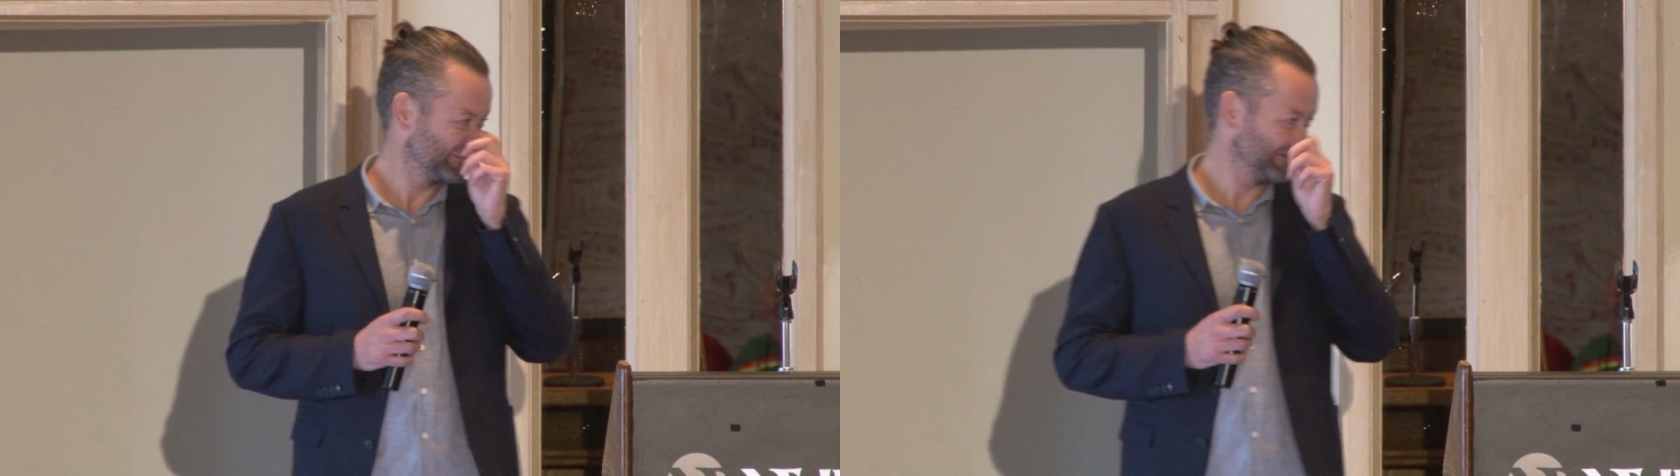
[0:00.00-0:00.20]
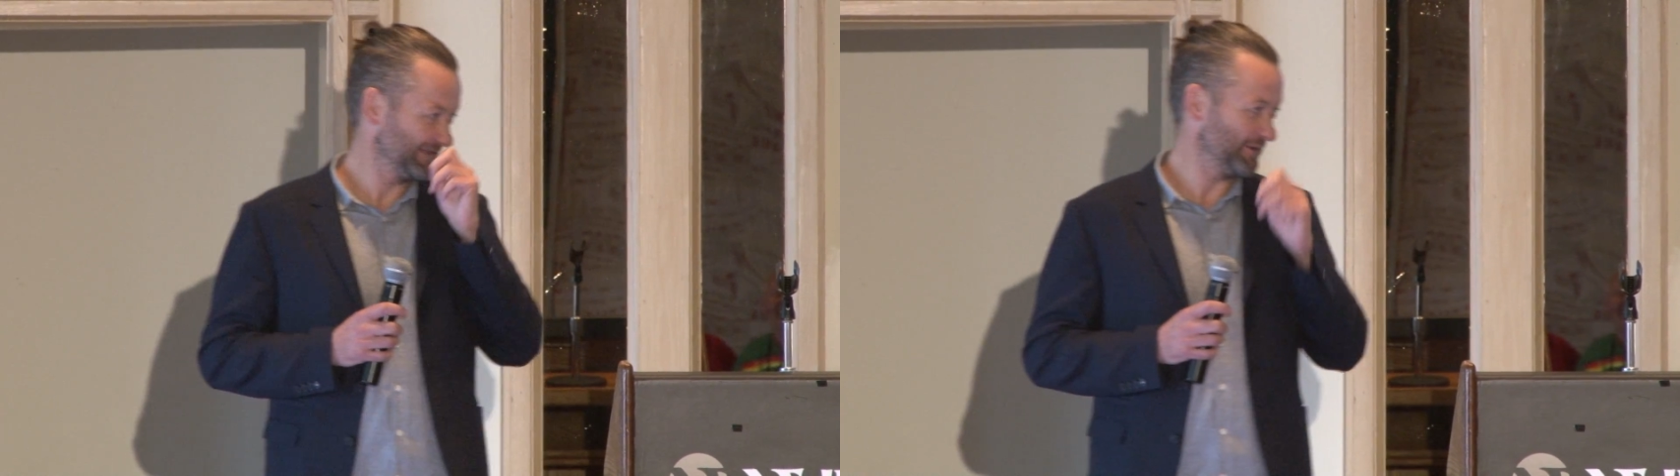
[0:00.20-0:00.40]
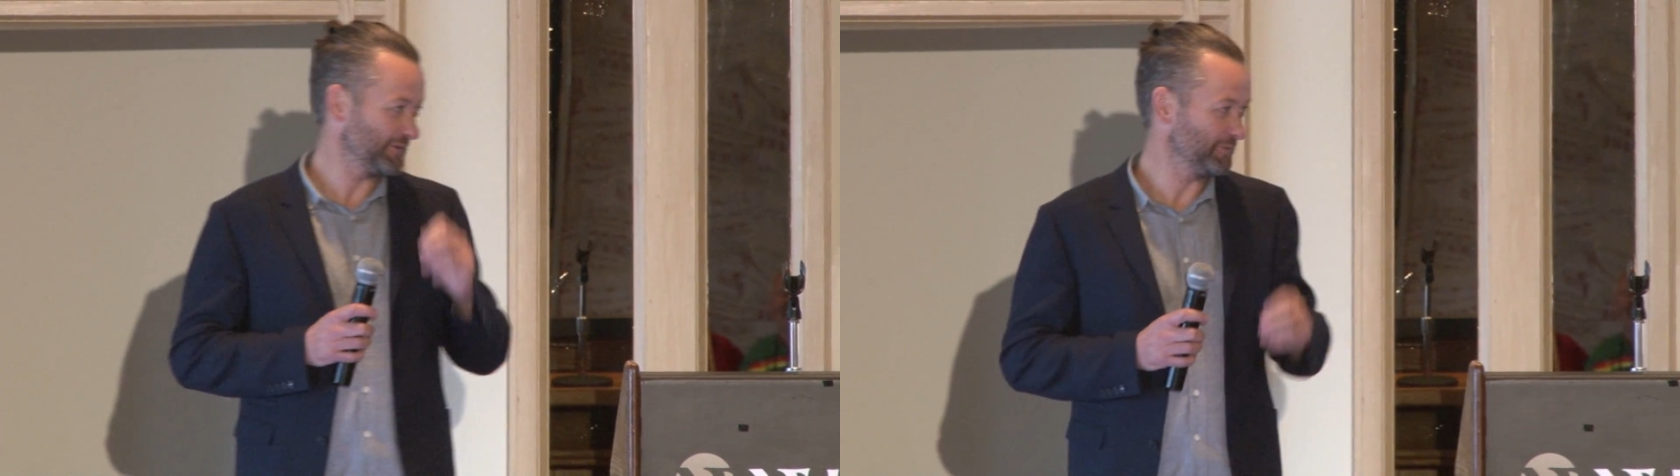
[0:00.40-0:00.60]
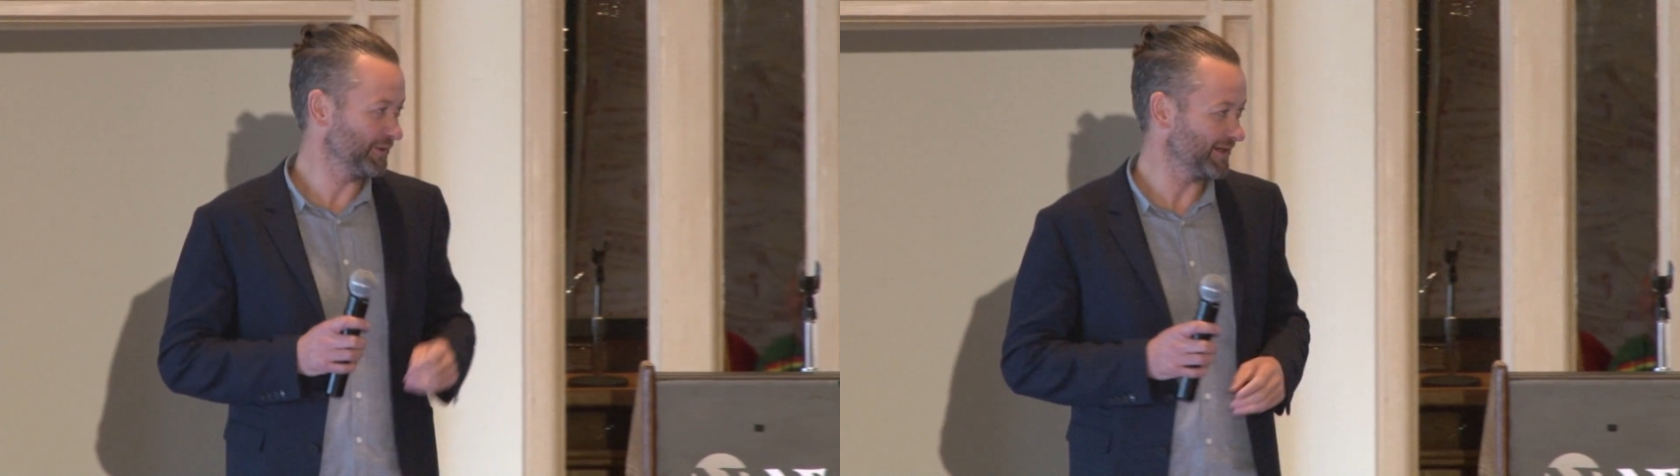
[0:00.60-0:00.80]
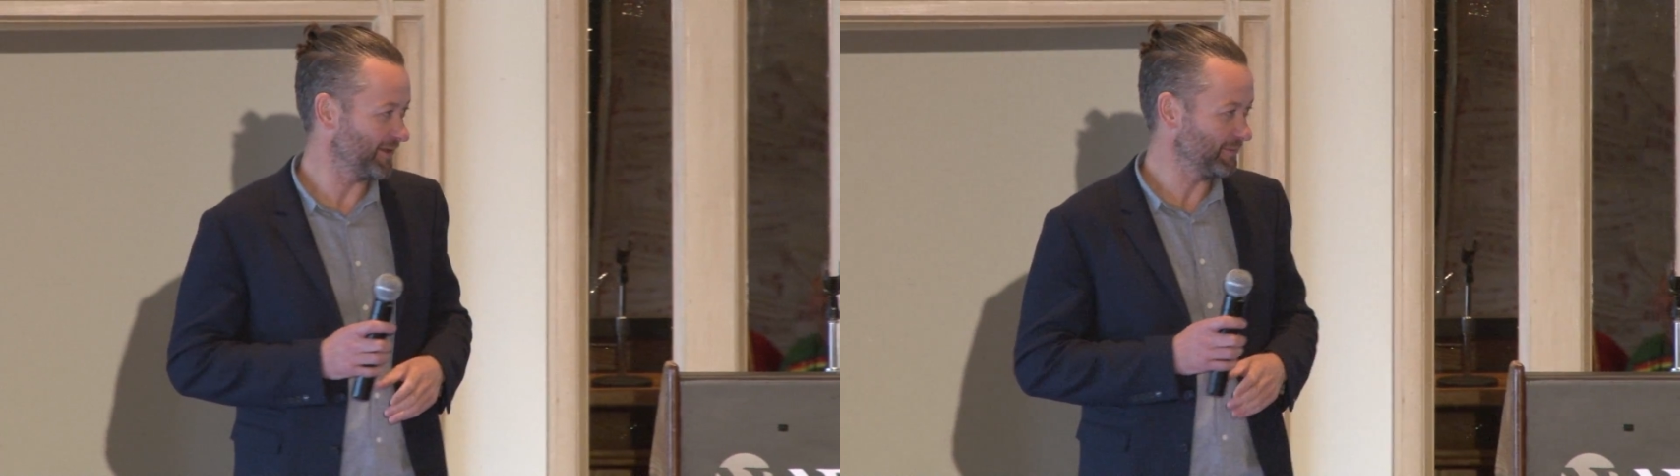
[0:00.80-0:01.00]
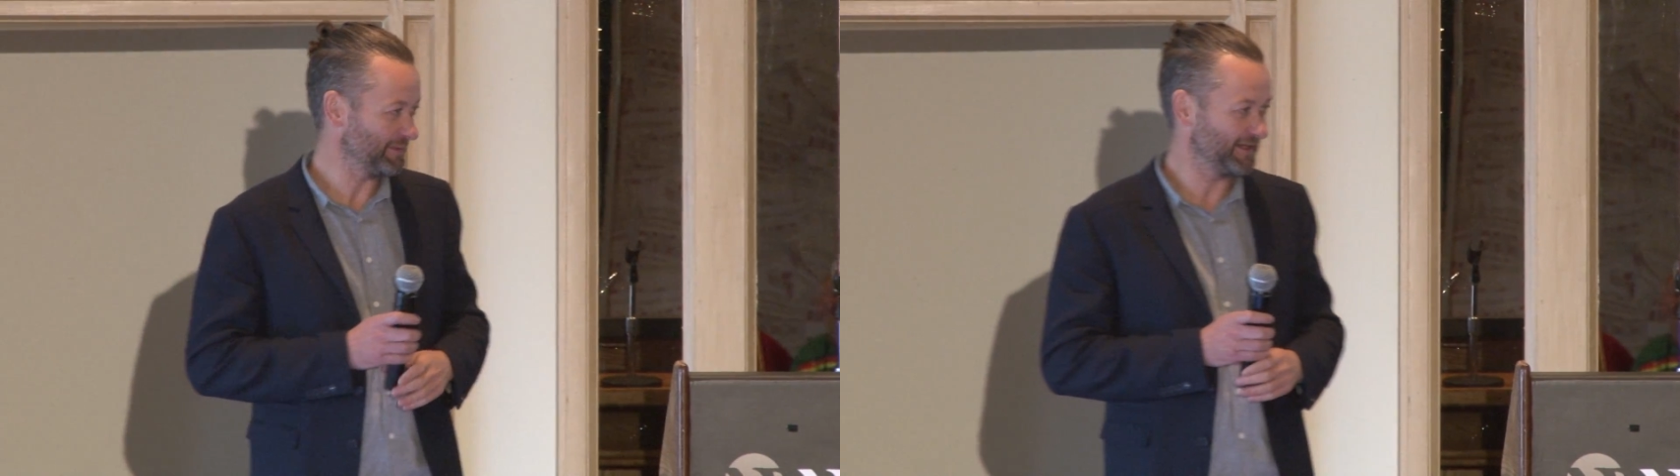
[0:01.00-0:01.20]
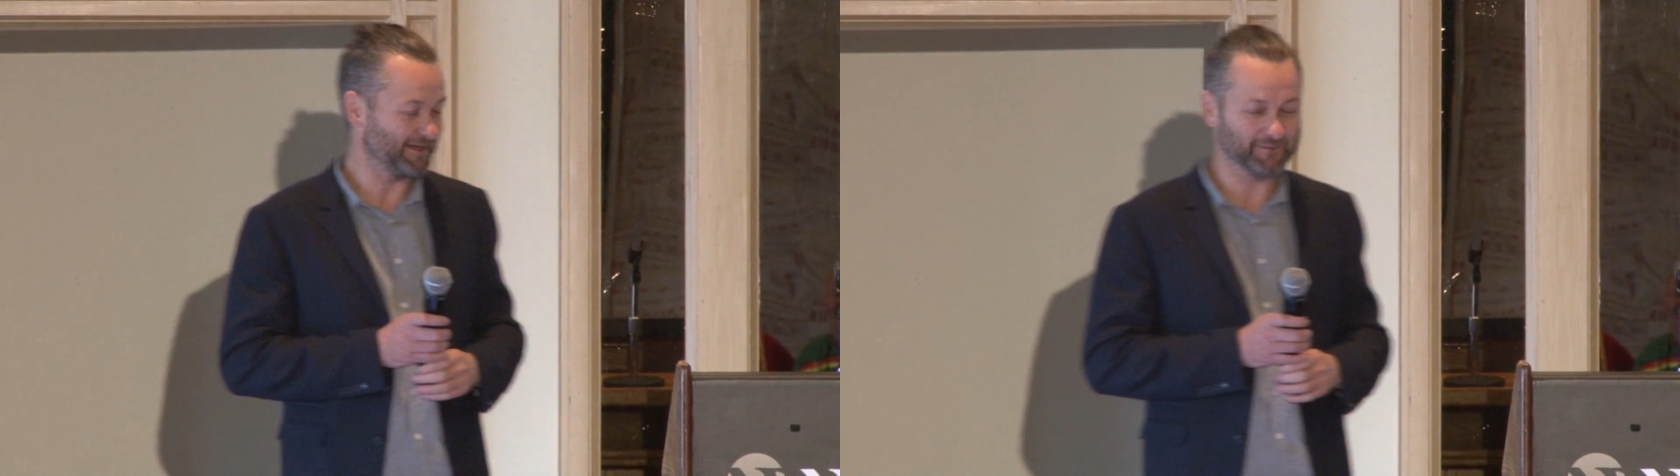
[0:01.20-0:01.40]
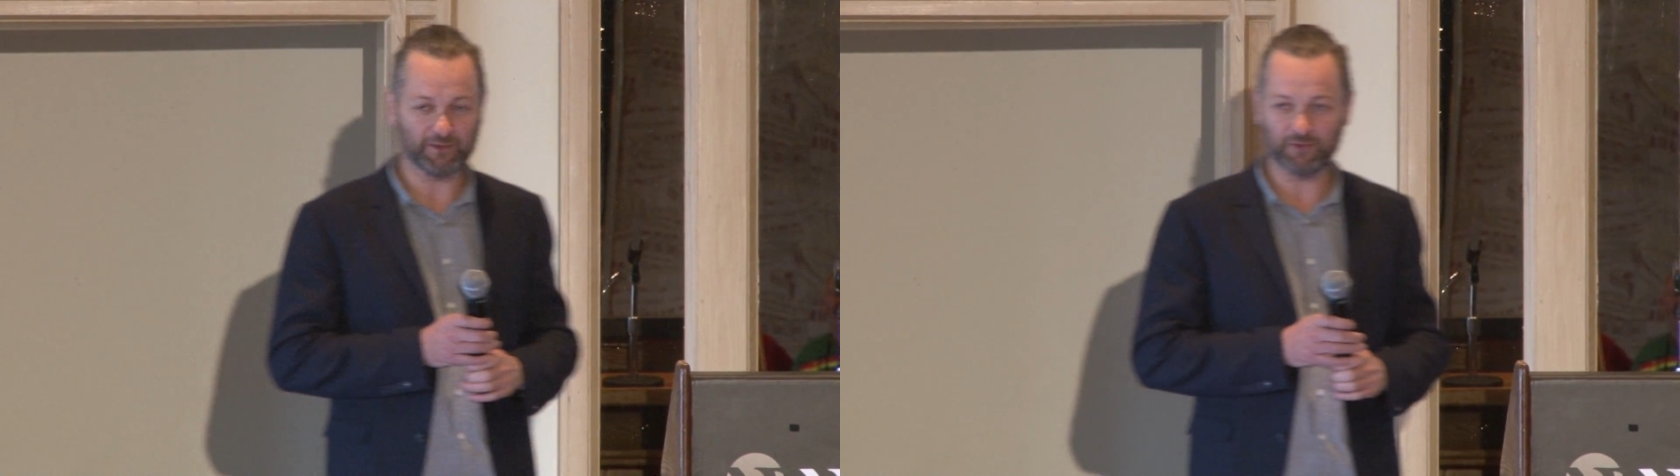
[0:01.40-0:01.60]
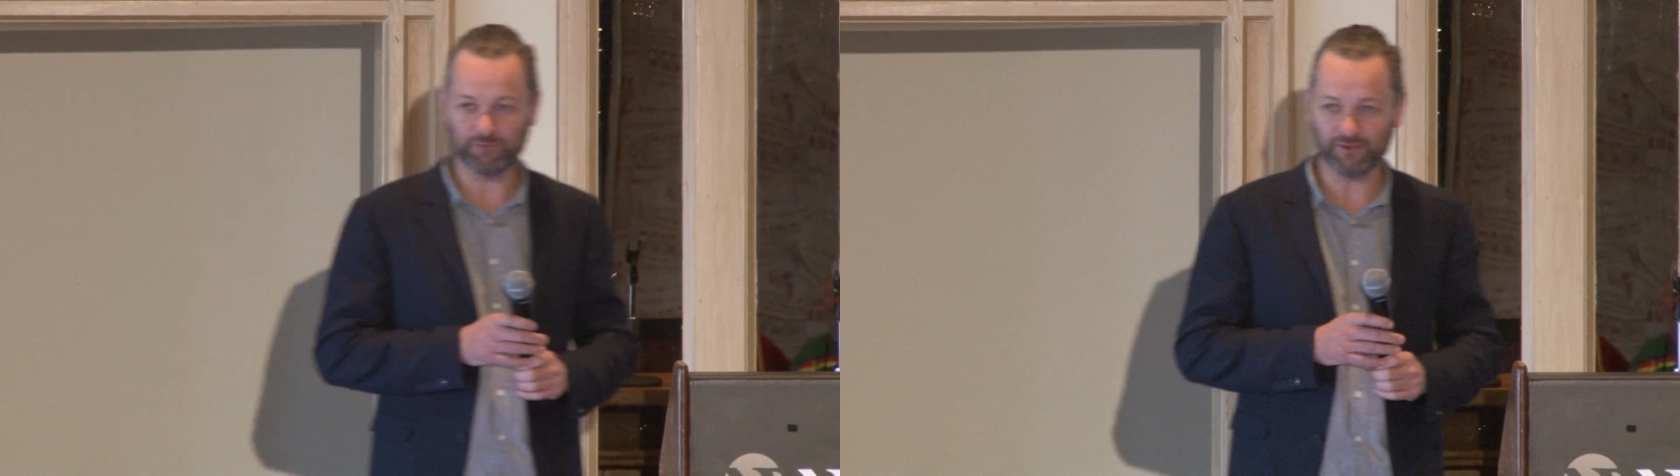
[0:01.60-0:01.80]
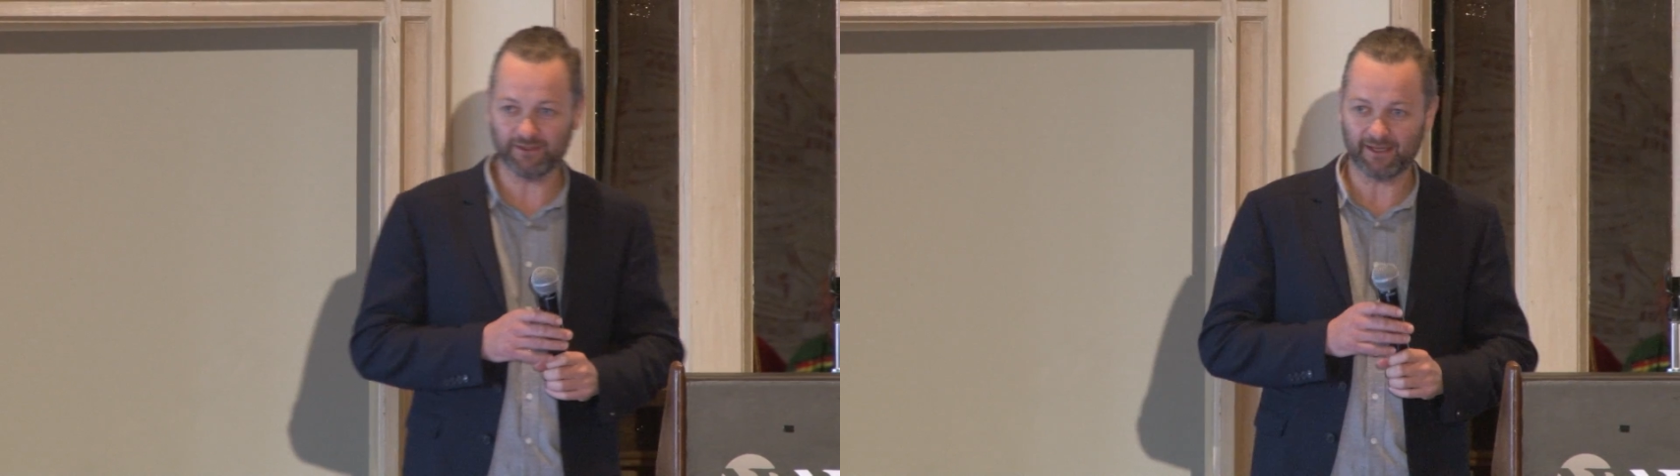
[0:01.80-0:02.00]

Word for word: Larry Wood, Alma McKay, and Mary Wood.